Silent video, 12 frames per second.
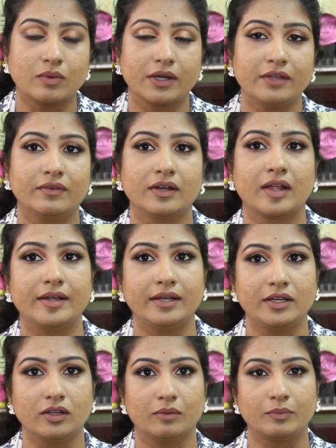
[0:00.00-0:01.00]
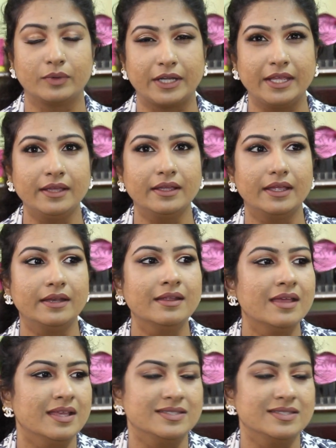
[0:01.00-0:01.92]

whatever content you're putting in.